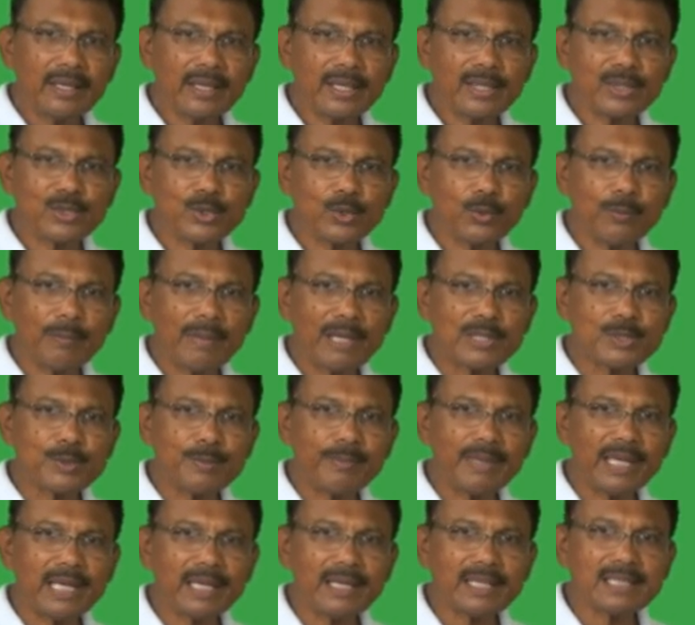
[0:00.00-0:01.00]
Isuru must
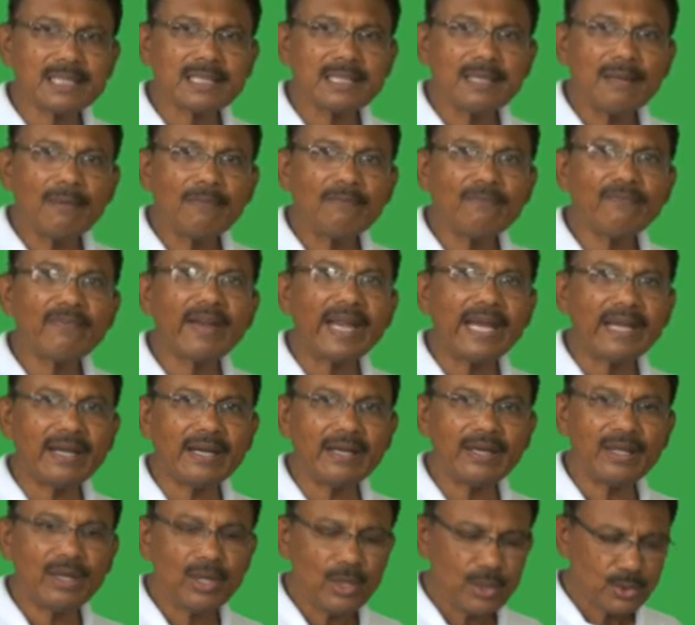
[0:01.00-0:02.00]
be his
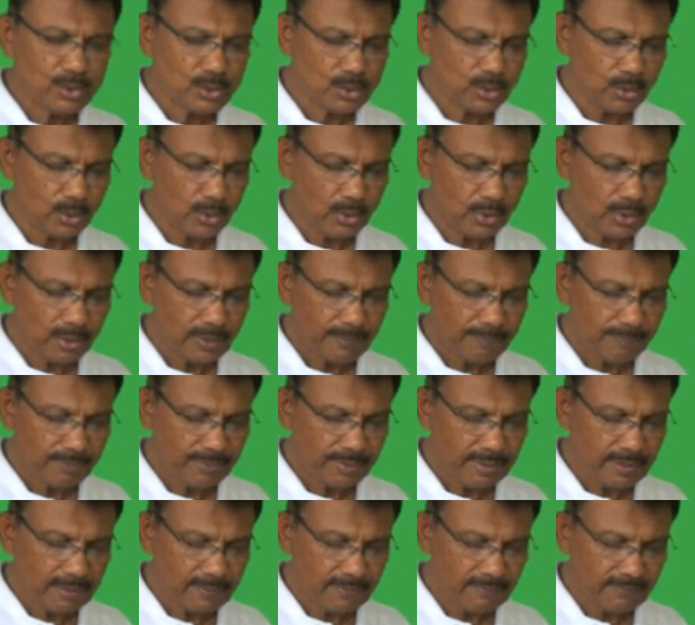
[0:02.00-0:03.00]
friend. So
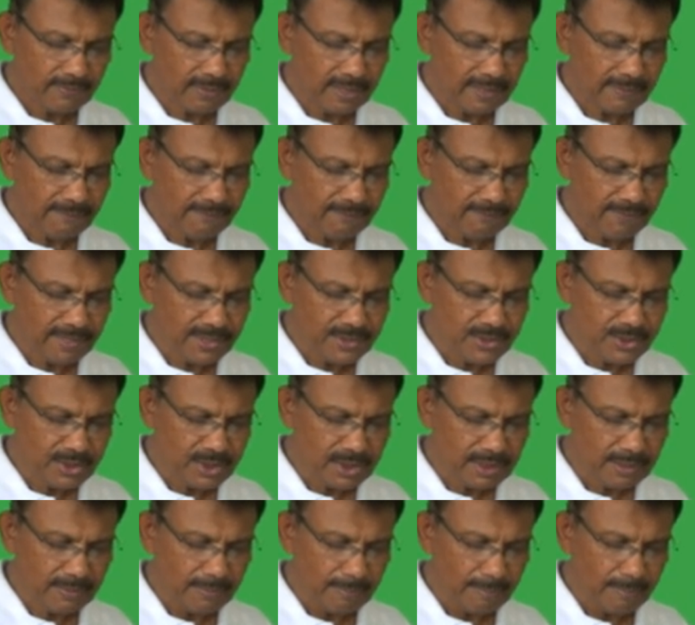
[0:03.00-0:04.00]
for the
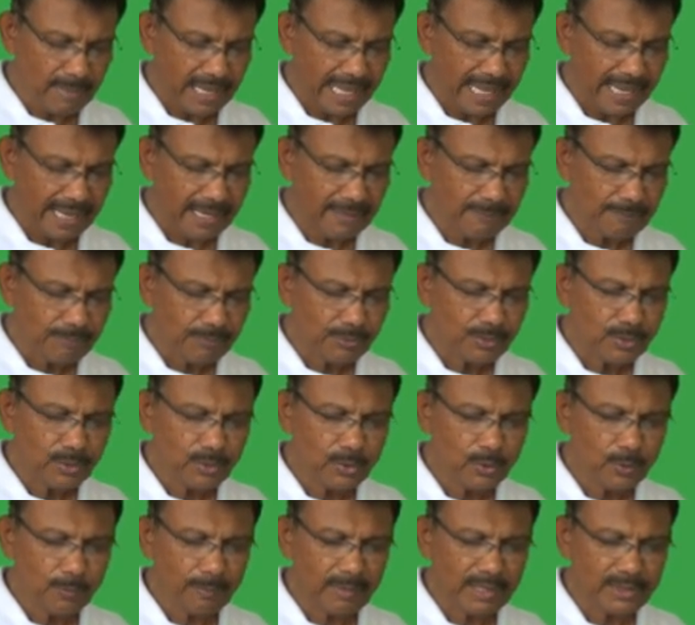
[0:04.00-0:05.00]
first blank
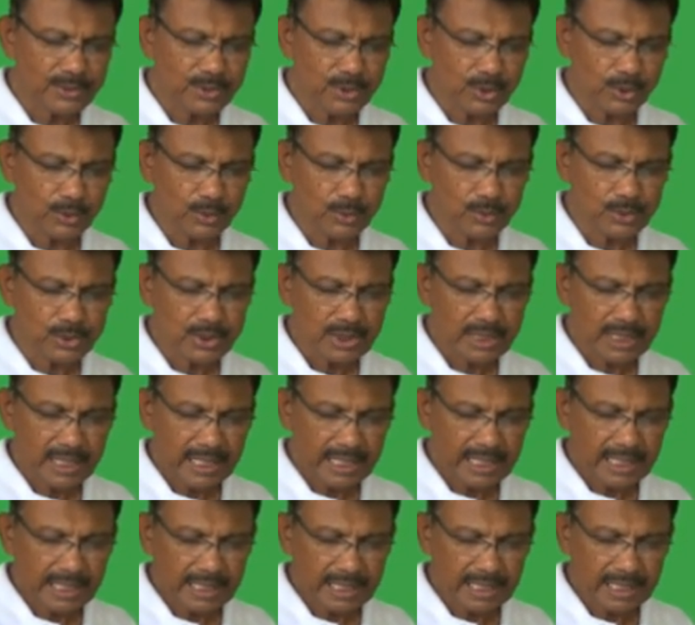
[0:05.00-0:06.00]
you must use
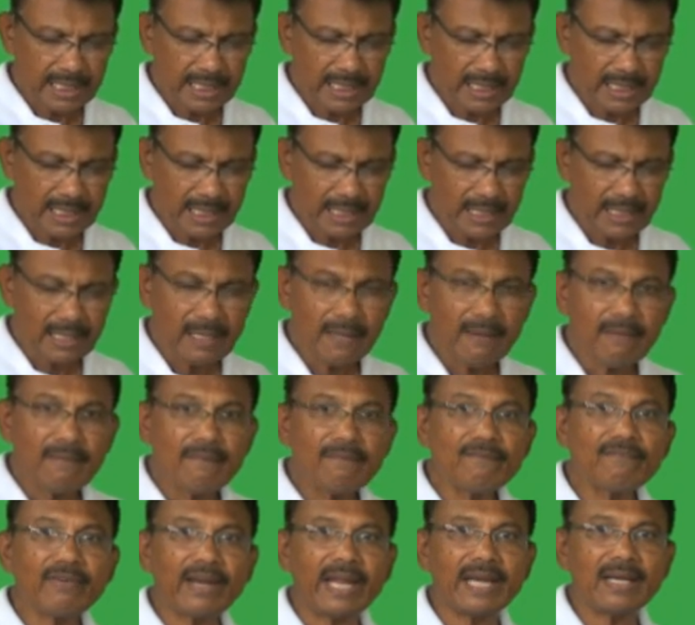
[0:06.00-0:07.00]
E,
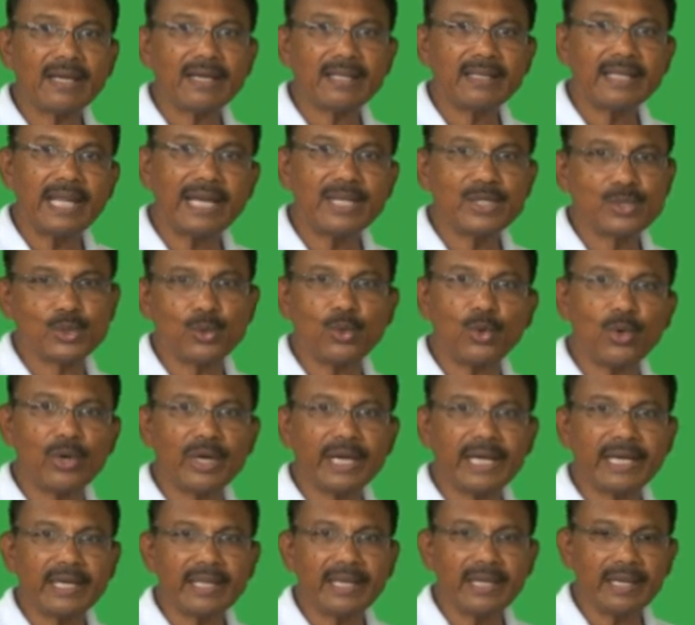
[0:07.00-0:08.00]
friend. That is
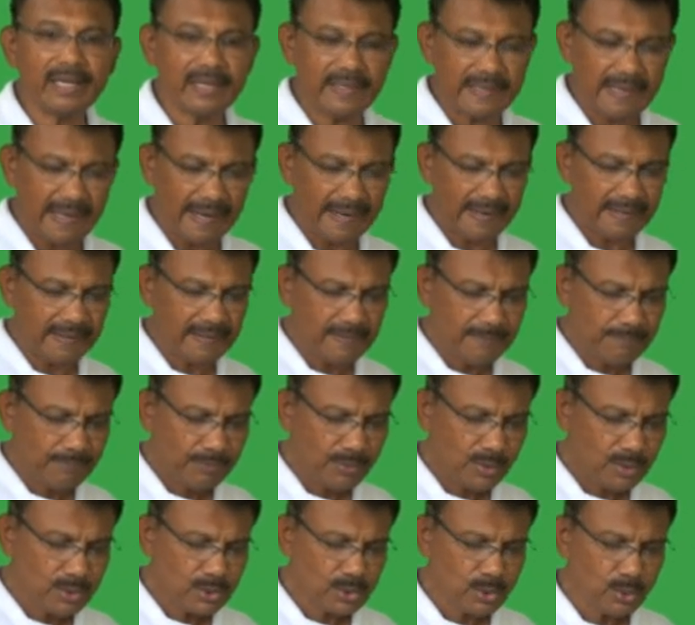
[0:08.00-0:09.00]
already done.
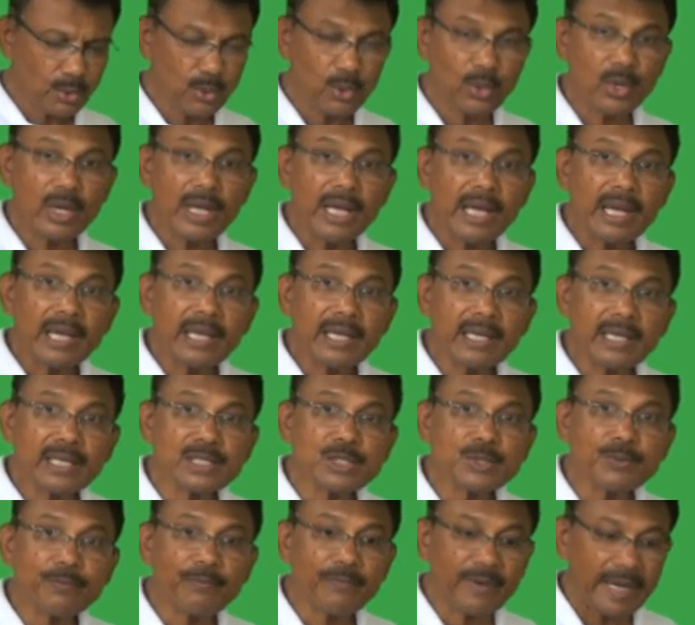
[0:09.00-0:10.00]
So
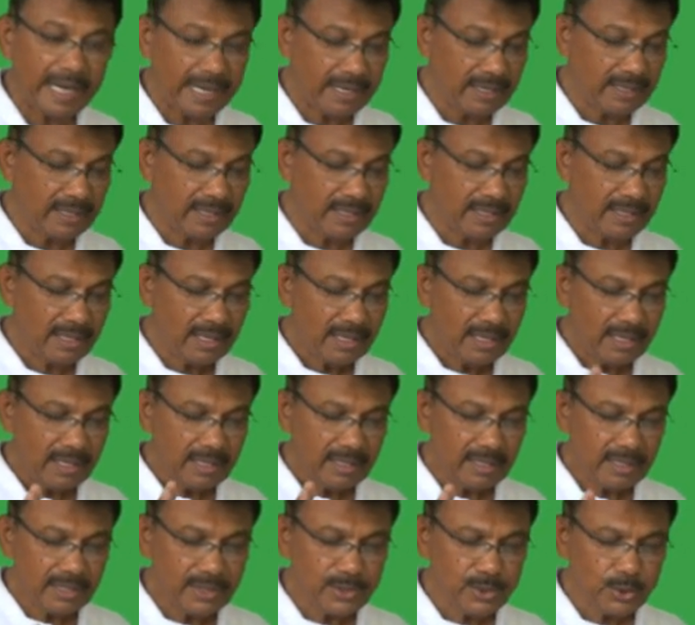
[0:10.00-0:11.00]
his friend
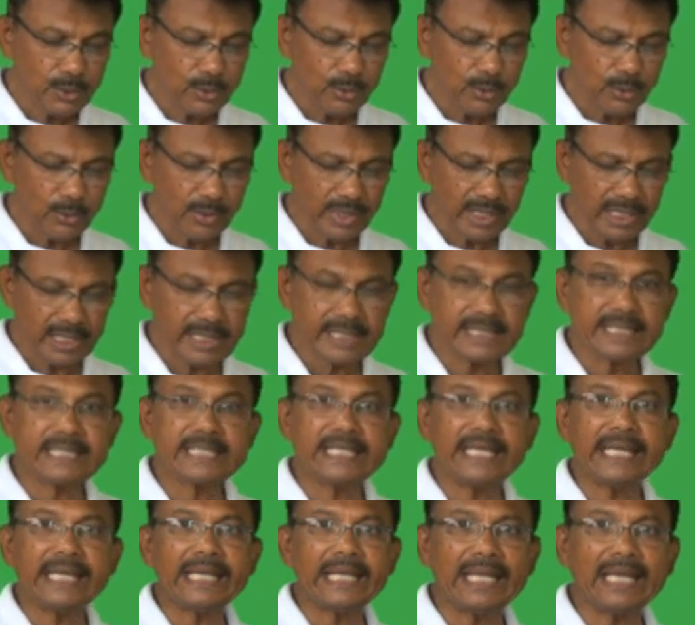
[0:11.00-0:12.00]
Isuru is
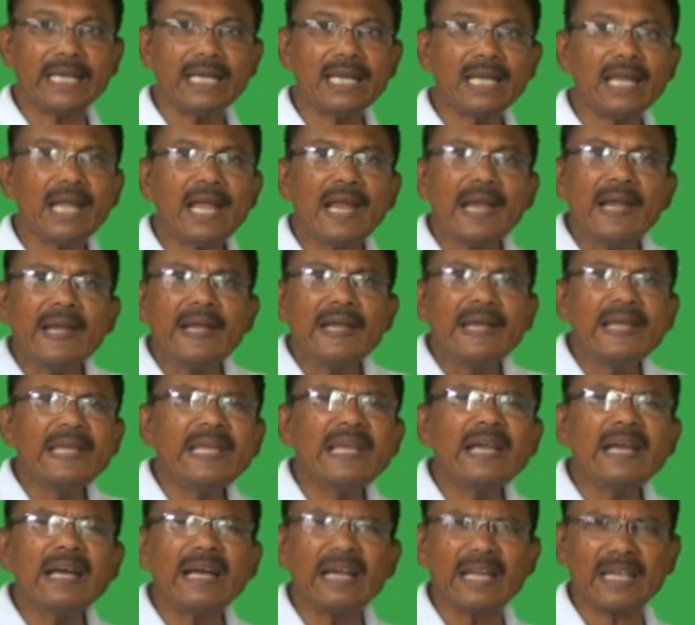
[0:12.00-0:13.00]
sitting
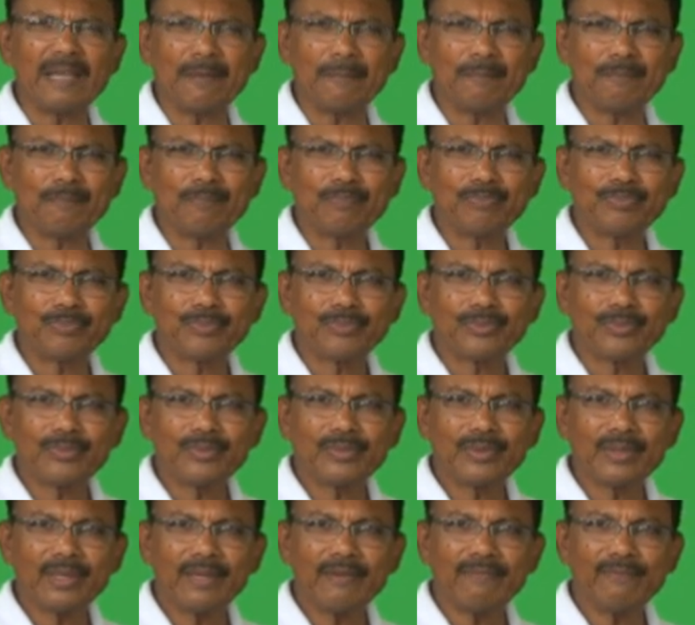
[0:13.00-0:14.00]
near him.
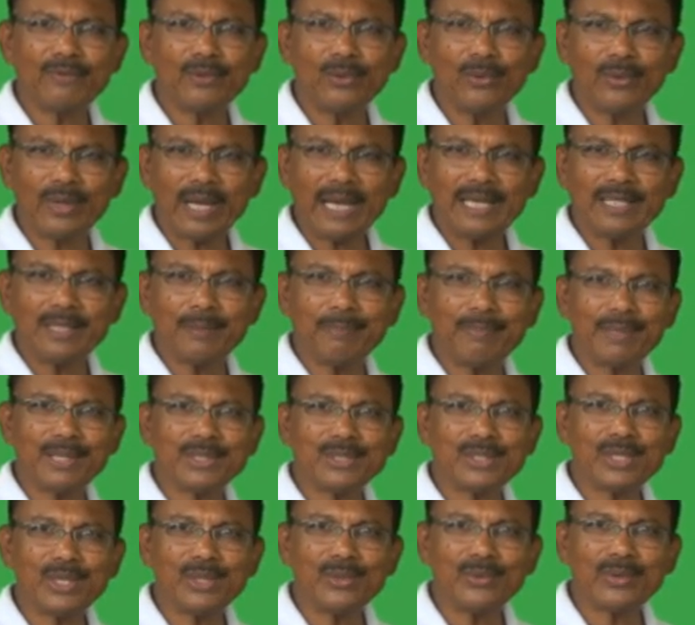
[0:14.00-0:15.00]
If you look at the
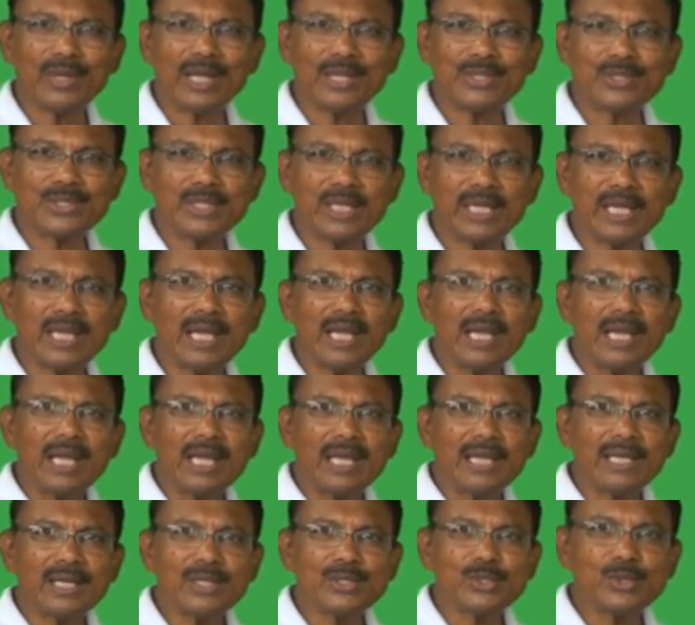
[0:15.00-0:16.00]
picture, you can see
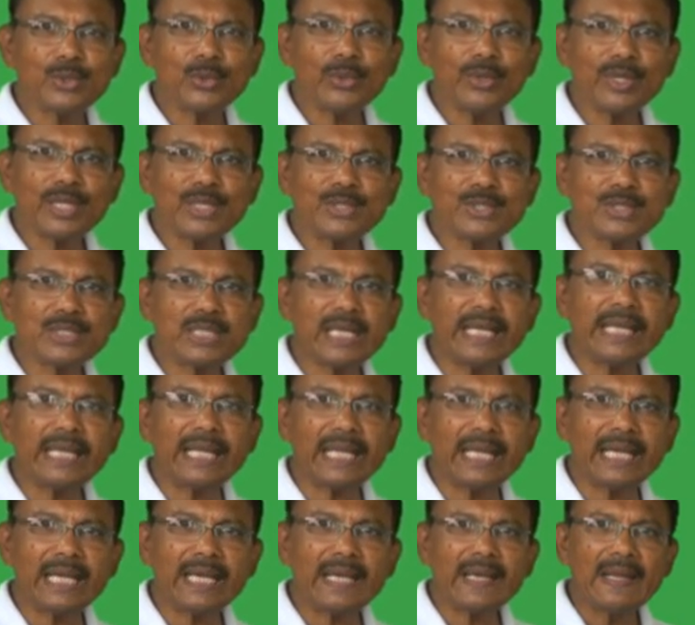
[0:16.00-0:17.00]
Isuru is
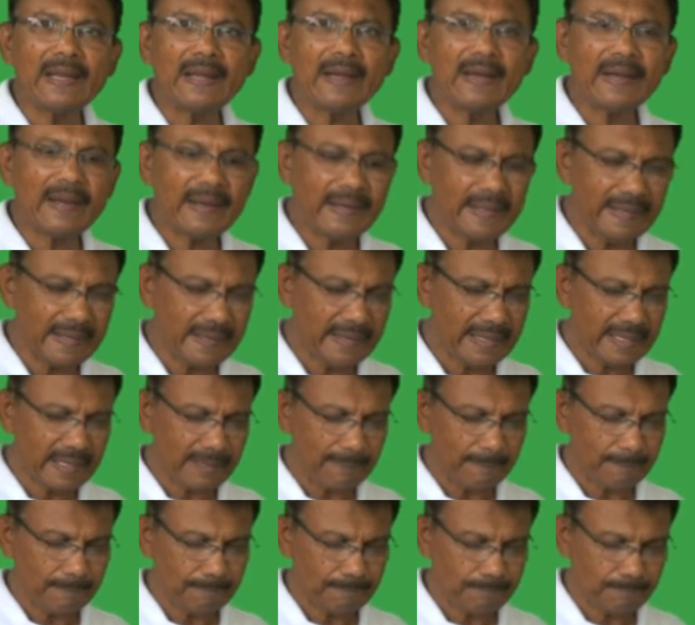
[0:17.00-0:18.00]
sitting near
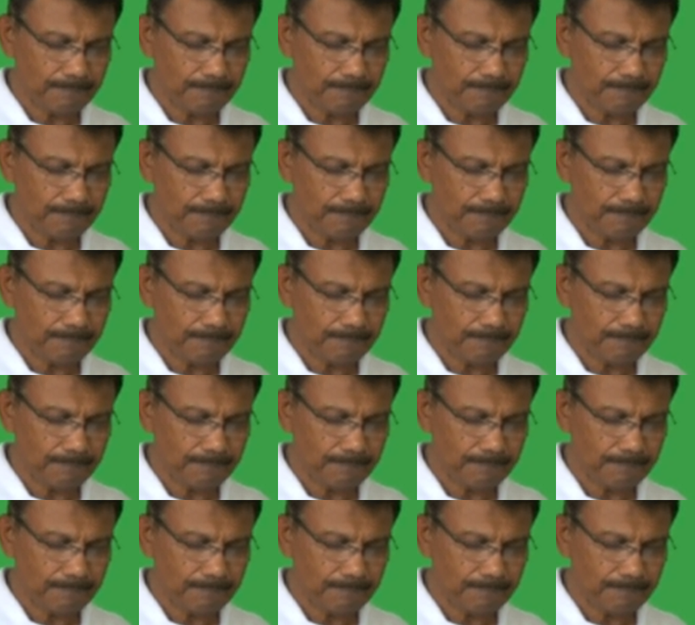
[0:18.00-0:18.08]
him.